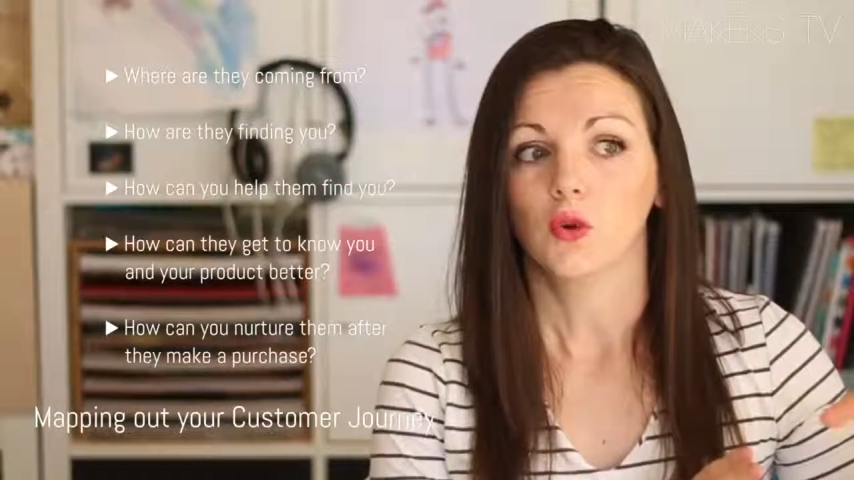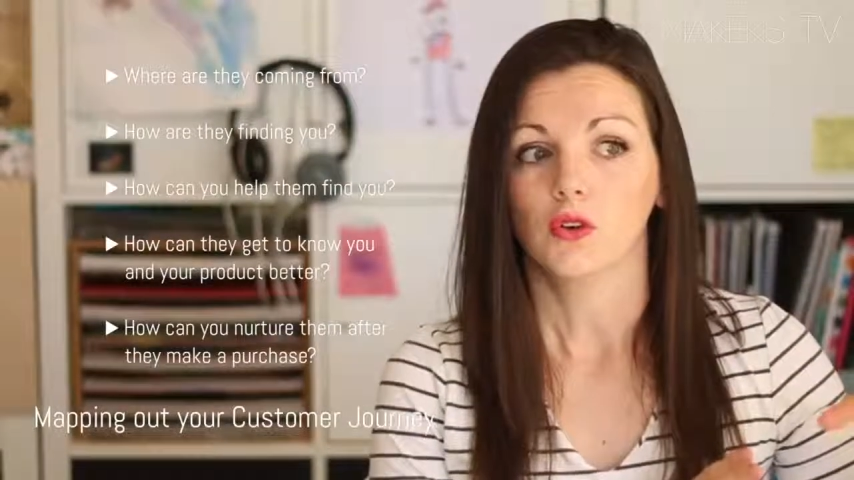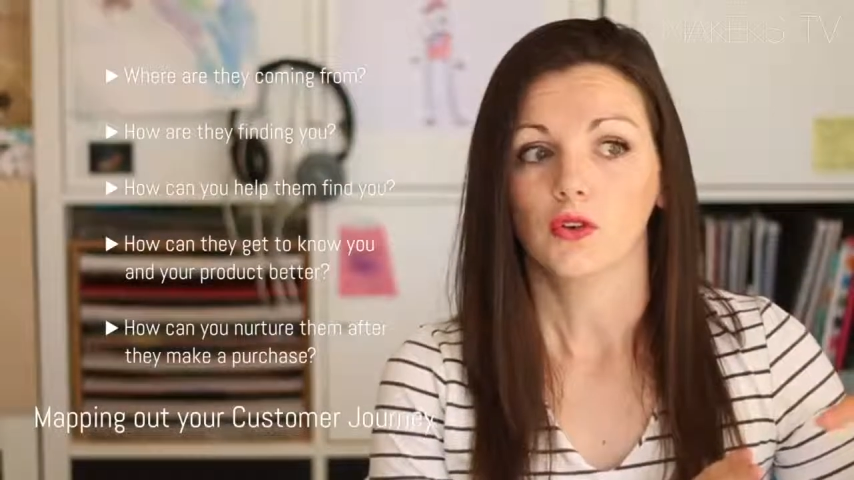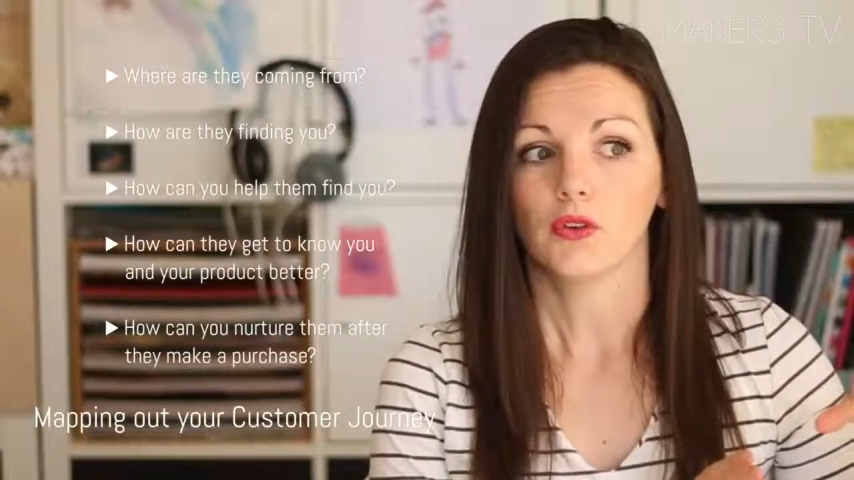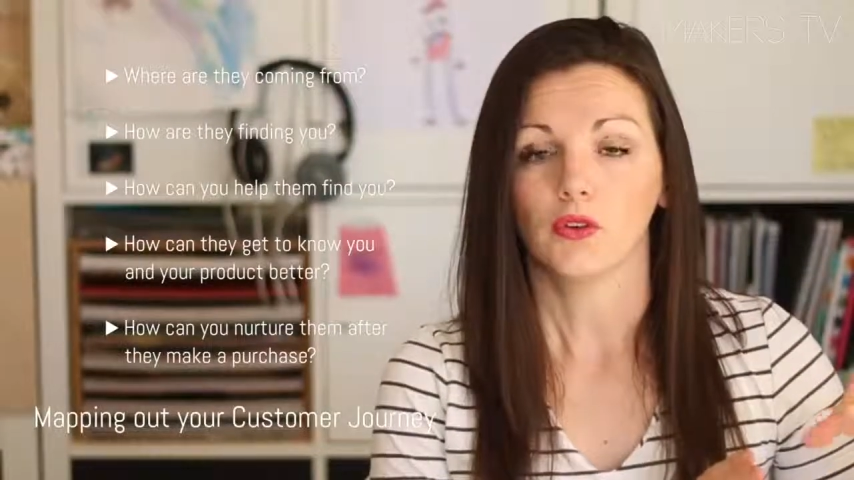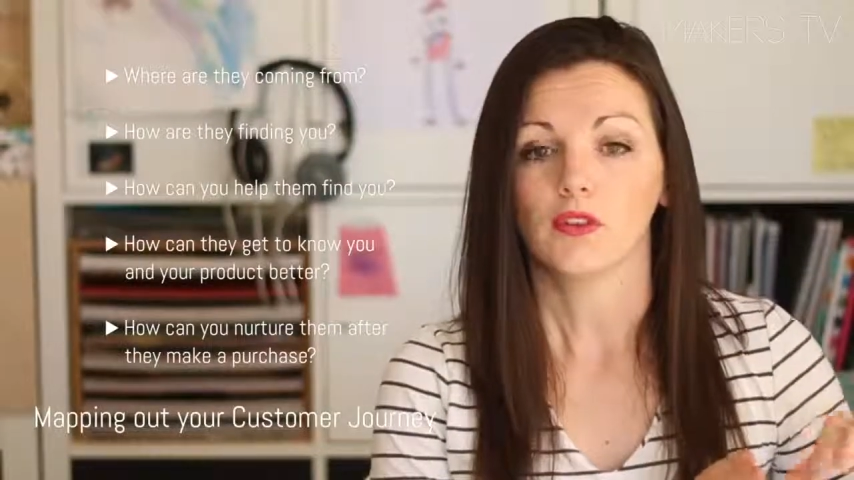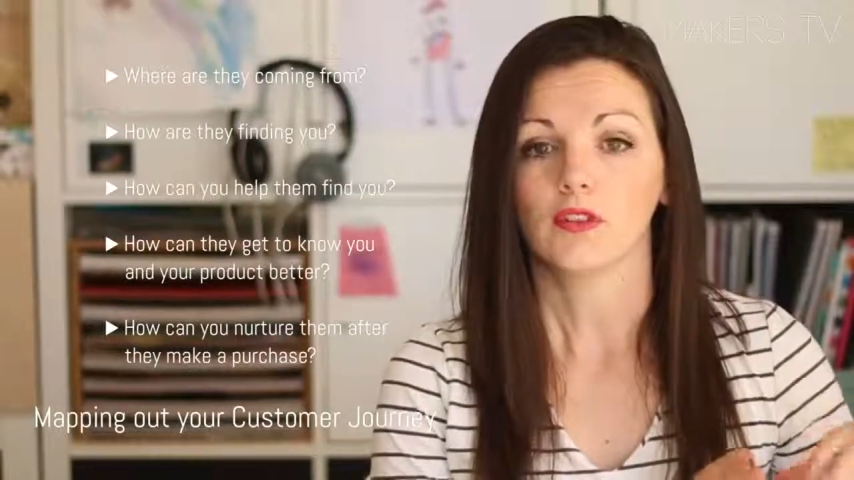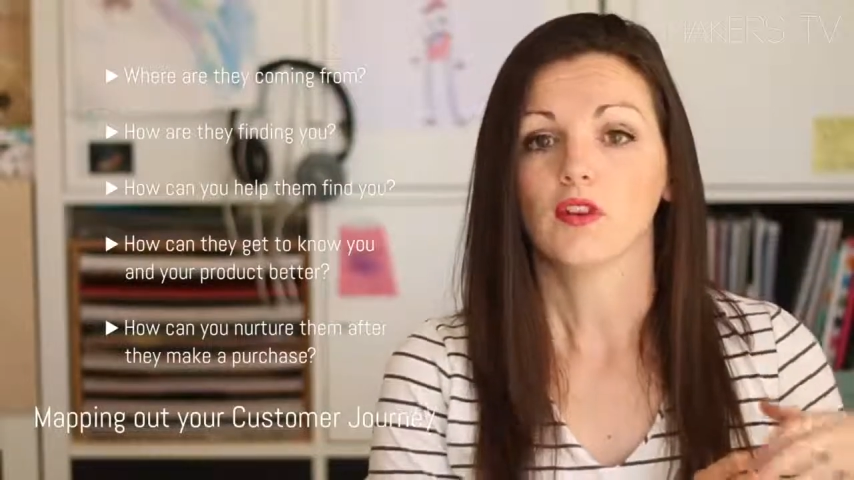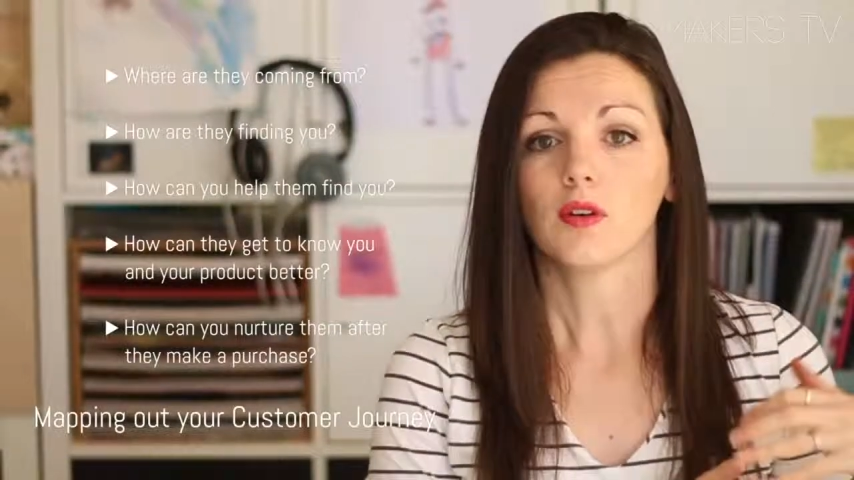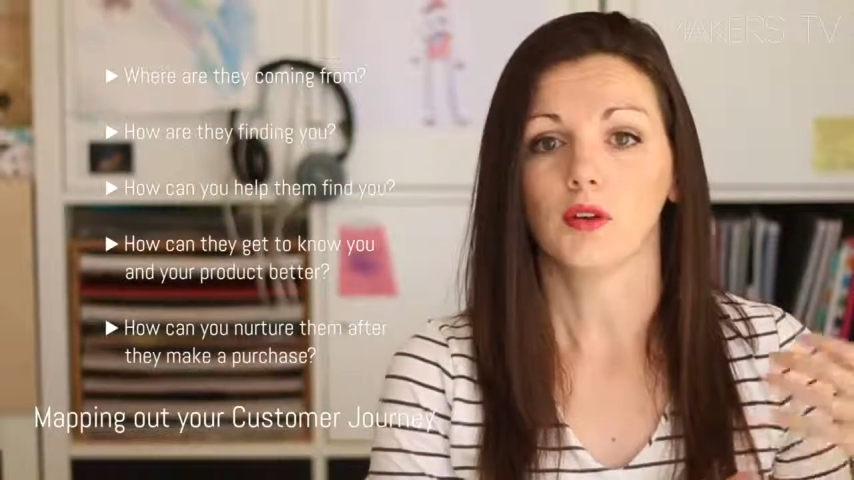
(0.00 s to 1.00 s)
want to
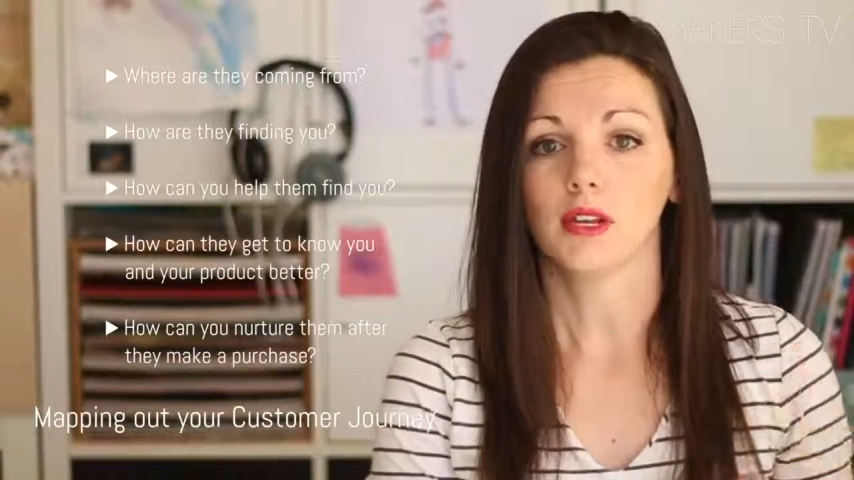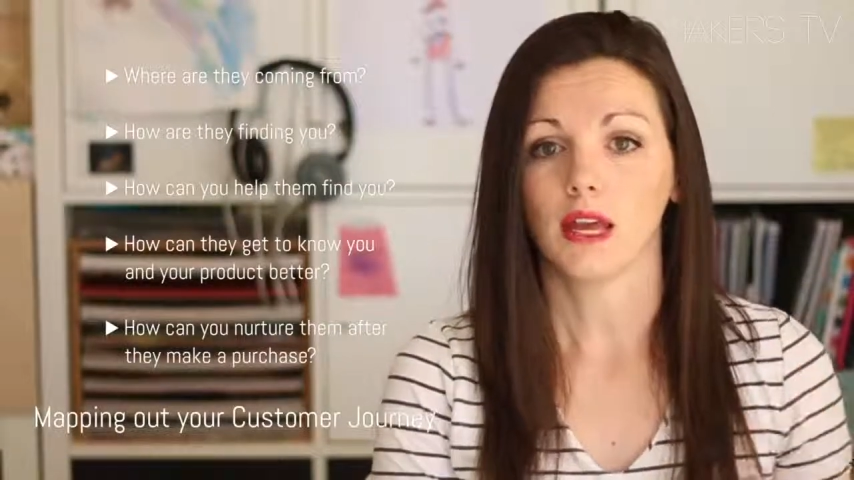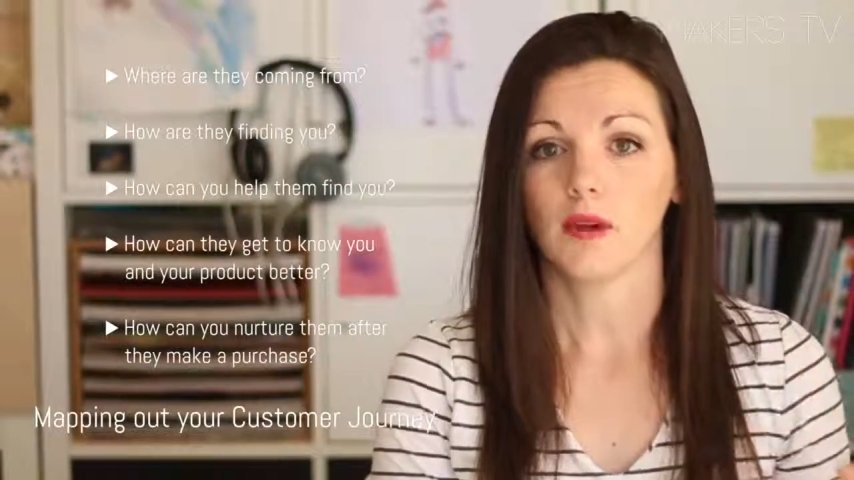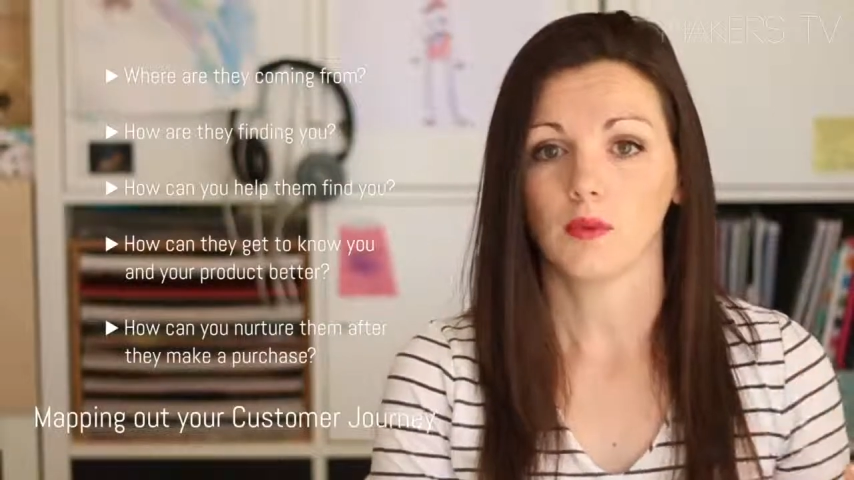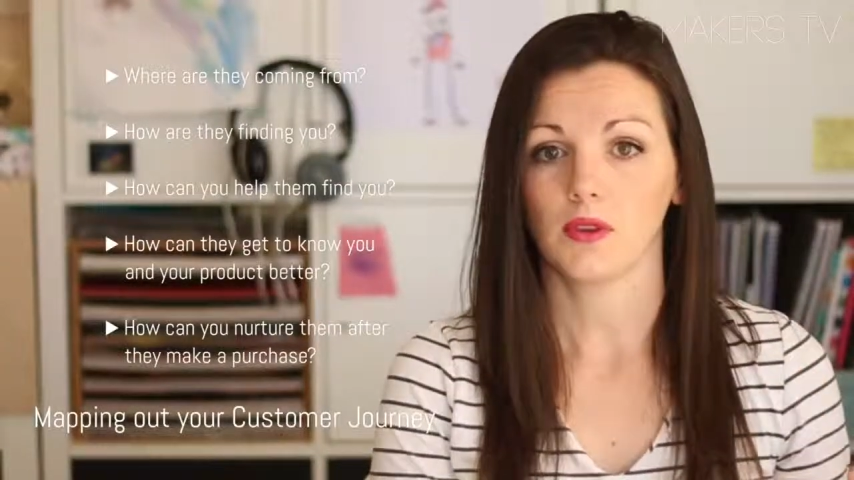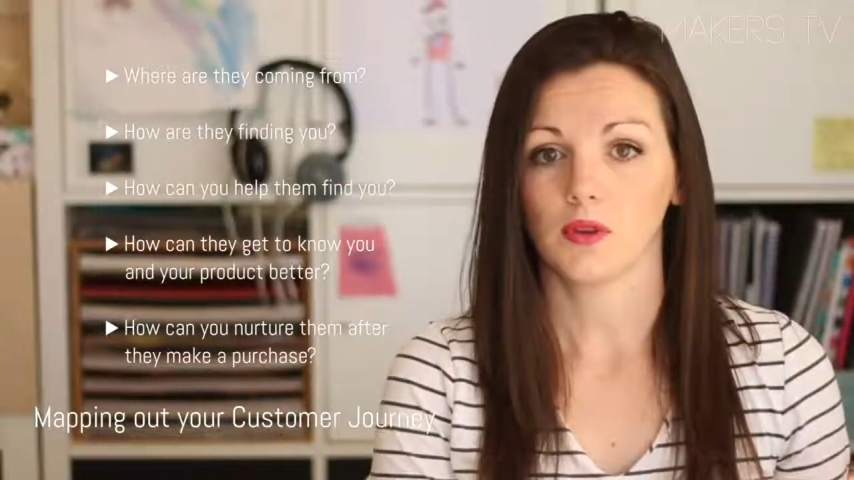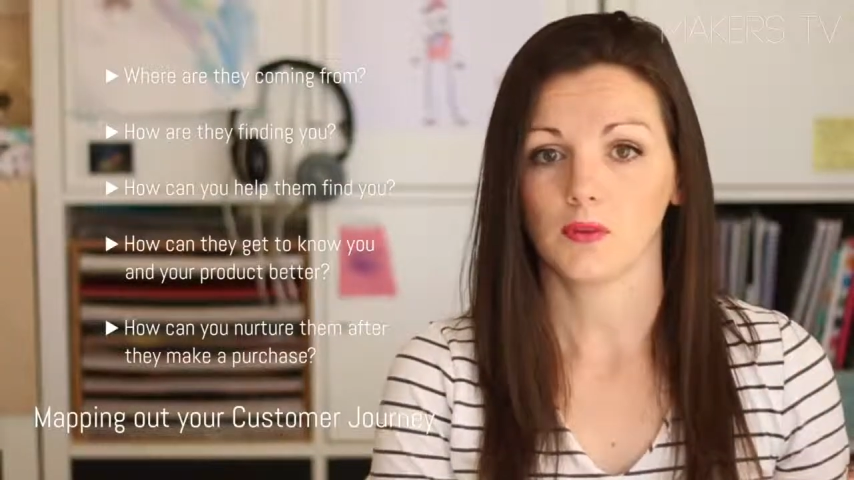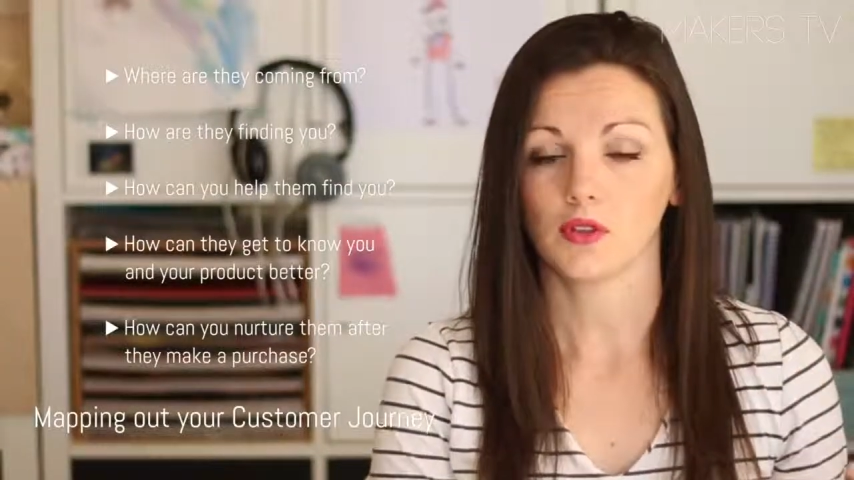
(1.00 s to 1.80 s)
still communicate with them.